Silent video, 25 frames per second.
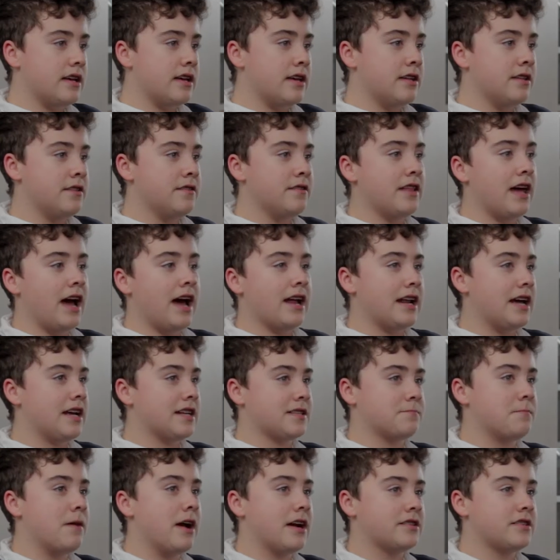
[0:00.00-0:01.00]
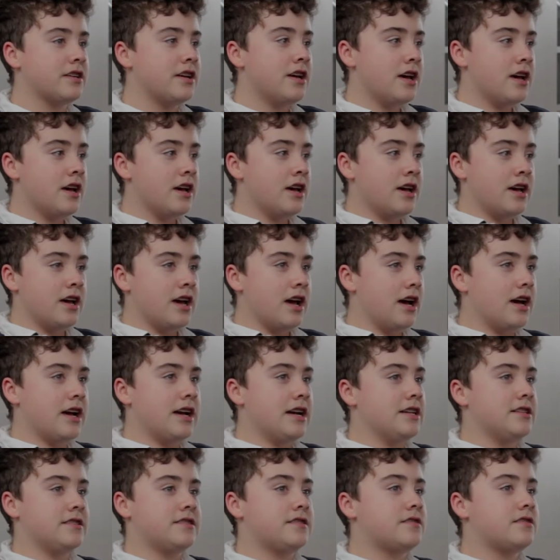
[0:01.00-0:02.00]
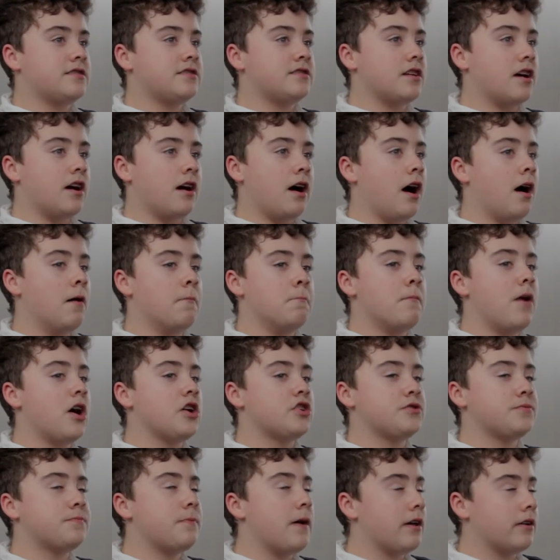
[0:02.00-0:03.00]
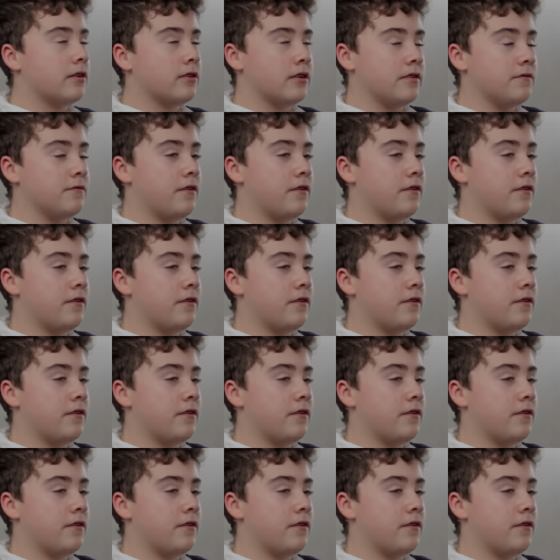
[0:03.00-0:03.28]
In that aspect, it's a much better